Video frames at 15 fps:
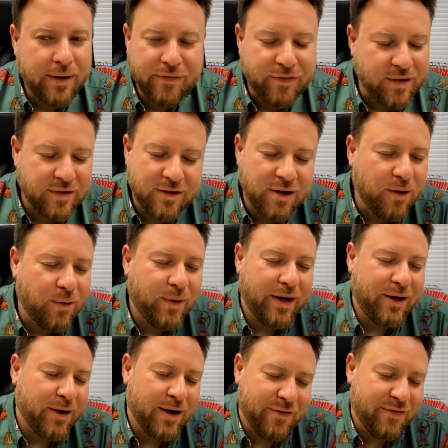There's no way
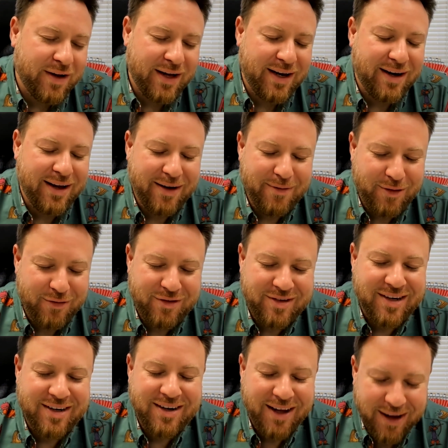you've
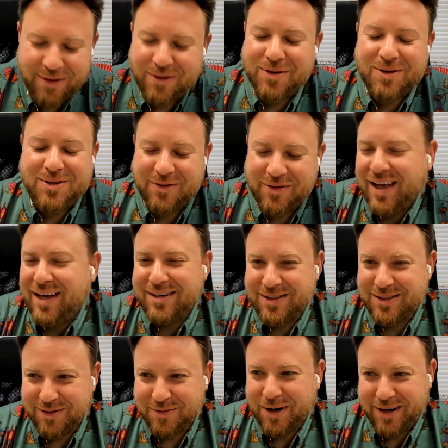designed hundreds of
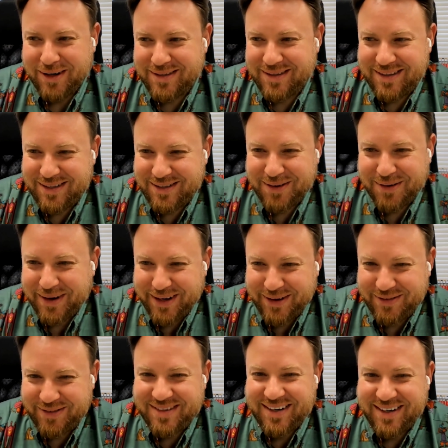thousands of products. There's no way
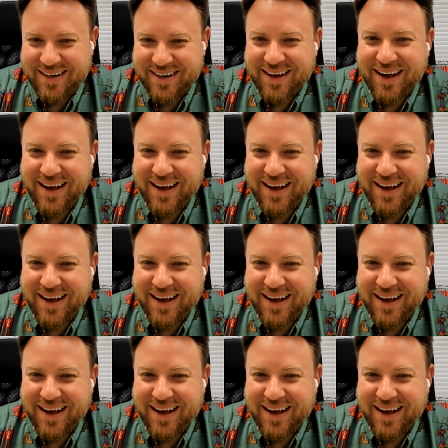you've designed